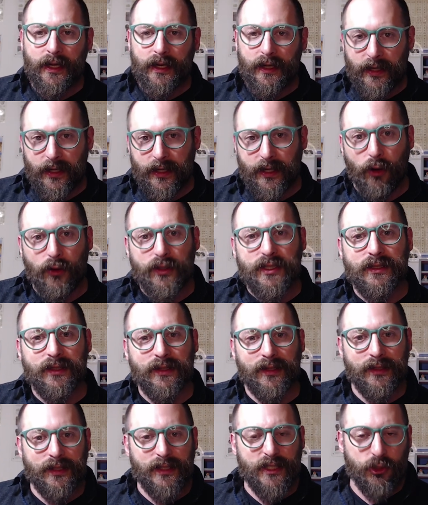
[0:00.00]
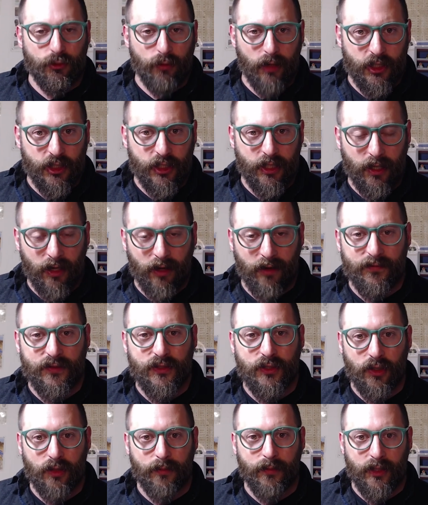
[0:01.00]
It goes into the destruction of
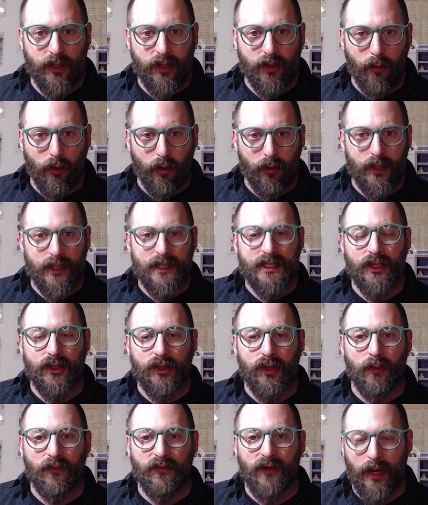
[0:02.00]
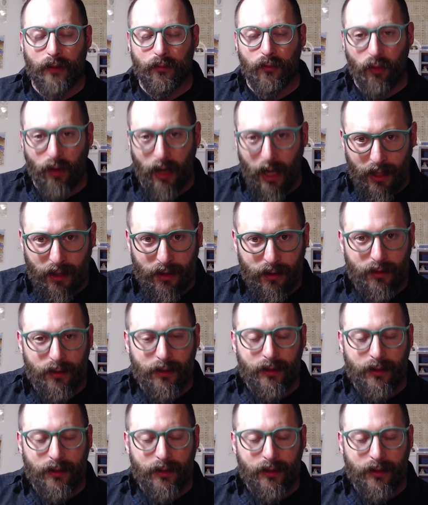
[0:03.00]
Sodom and Gomorrah, Sodom ve'Amorah,